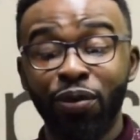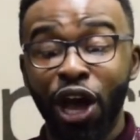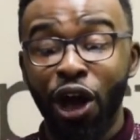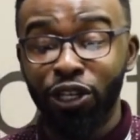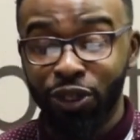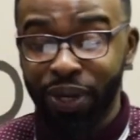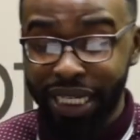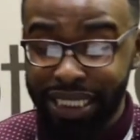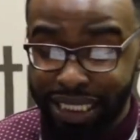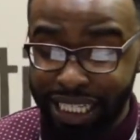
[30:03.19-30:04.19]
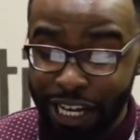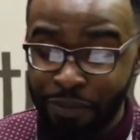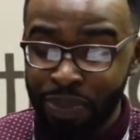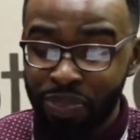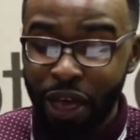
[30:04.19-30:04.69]
And we also get to
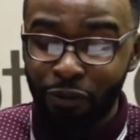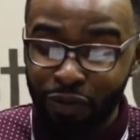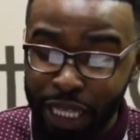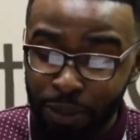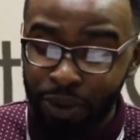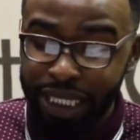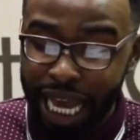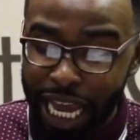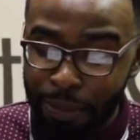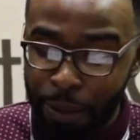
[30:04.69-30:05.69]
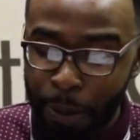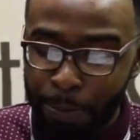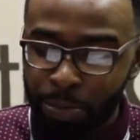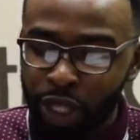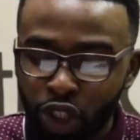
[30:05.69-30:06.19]
see that Philip was
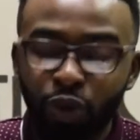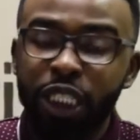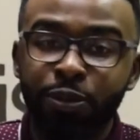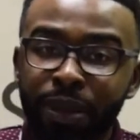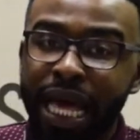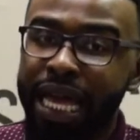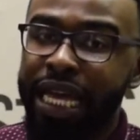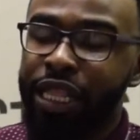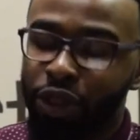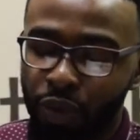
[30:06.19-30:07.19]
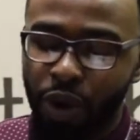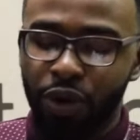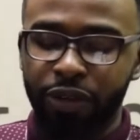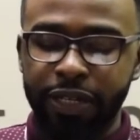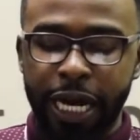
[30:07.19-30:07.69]
able to explain the
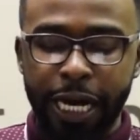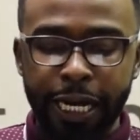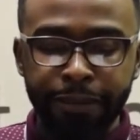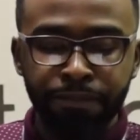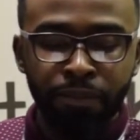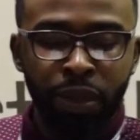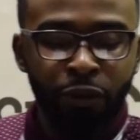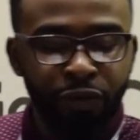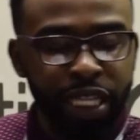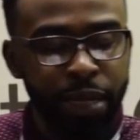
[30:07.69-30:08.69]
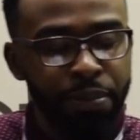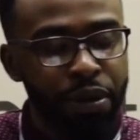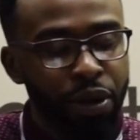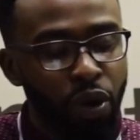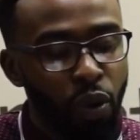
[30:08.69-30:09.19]
word of God.
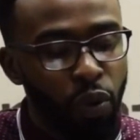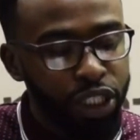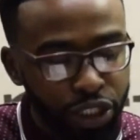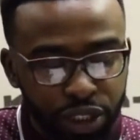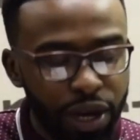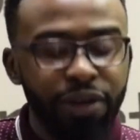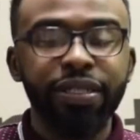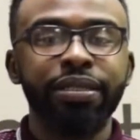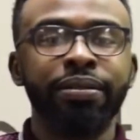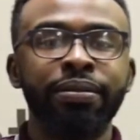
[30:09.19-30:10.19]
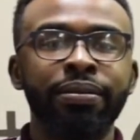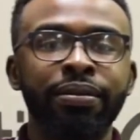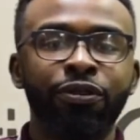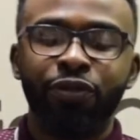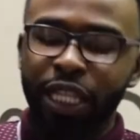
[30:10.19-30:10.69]
Philip was a servant.
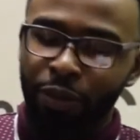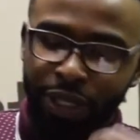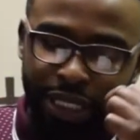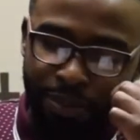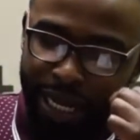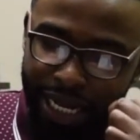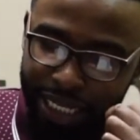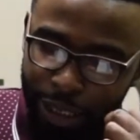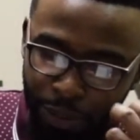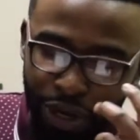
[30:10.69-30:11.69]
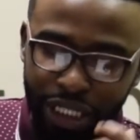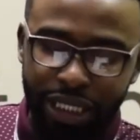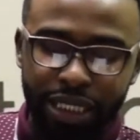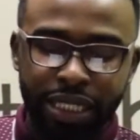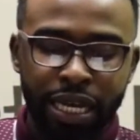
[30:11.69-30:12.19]
Philip was committed to
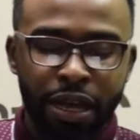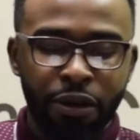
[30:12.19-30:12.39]
preaching.